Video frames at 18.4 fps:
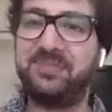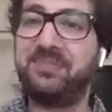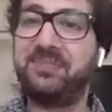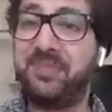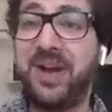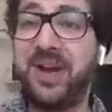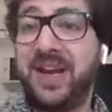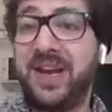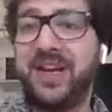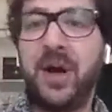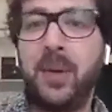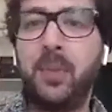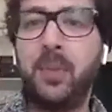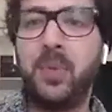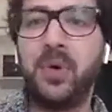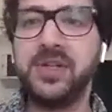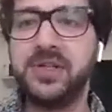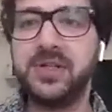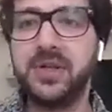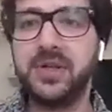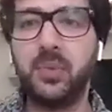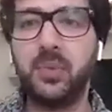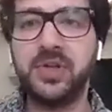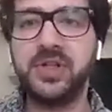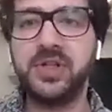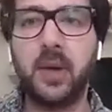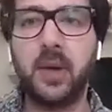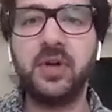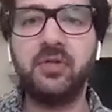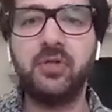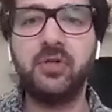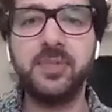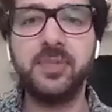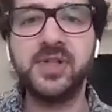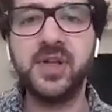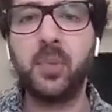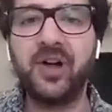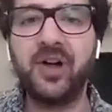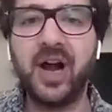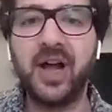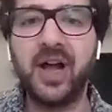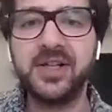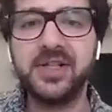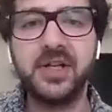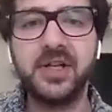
my income was coming from somewhere else.